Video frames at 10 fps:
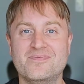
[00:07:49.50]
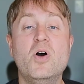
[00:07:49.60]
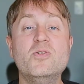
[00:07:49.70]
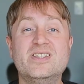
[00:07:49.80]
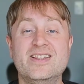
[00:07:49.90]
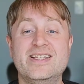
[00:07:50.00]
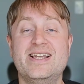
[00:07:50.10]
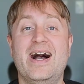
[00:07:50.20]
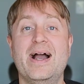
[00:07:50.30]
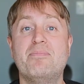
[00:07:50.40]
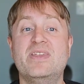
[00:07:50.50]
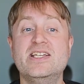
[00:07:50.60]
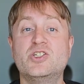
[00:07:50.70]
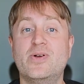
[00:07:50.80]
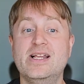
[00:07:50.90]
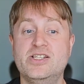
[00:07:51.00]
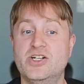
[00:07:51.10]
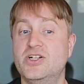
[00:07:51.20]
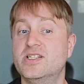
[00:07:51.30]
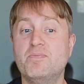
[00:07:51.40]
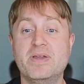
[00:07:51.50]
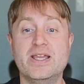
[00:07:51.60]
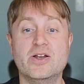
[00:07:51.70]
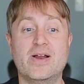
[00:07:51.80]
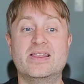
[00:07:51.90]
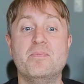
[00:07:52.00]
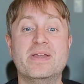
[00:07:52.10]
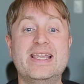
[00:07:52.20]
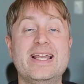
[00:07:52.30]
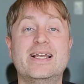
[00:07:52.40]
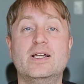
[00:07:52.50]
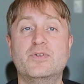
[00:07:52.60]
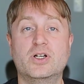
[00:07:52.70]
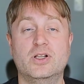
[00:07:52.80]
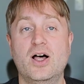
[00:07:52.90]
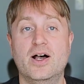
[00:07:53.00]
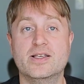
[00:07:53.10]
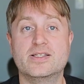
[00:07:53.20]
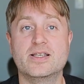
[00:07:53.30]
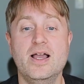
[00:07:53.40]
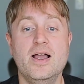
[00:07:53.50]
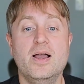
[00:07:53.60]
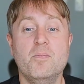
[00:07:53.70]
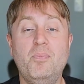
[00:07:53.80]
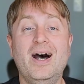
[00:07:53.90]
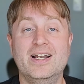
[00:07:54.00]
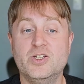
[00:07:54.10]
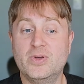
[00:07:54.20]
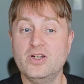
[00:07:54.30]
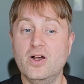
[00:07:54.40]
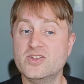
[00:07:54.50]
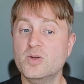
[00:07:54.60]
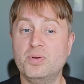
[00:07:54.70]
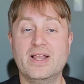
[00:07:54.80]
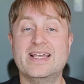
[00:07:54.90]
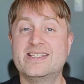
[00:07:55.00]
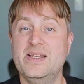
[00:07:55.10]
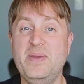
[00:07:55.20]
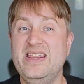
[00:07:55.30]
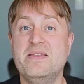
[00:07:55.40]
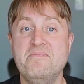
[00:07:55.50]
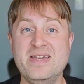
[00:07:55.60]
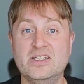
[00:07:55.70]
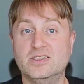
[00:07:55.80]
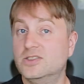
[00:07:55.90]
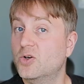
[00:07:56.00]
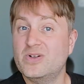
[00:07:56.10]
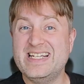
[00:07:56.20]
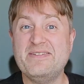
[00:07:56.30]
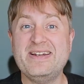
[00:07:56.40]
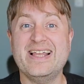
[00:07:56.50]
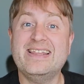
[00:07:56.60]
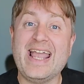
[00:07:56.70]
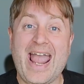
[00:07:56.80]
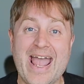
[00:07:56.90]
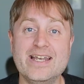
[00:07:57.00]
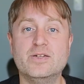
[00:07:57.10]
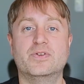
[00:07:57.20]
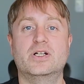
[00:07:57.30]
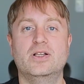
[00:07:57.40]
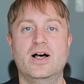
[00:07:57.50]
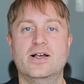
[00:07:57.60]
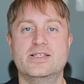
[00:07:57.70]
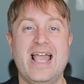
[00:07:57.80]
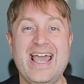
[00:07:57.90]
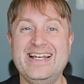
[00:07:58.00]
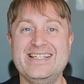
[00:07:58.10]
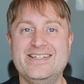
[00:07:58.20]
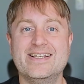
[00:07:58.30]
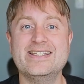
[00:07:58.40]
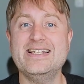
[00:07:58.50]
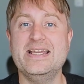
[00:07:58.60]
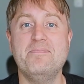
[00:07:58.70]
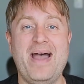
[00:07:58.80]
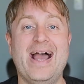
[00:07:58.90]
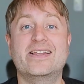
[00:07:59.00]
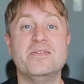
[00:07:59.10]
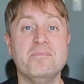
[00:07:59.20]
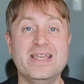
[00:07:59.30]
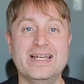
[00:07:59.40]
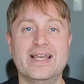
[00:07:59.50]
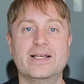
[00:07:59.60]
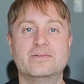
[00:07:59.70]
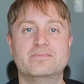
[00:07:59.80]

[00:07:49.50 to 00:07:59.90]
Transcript: Most of the time, these transitions appear at the beginning of a clause, but you can also place them in the middle or even at the end of a clause, and it doesn't impact the meaning.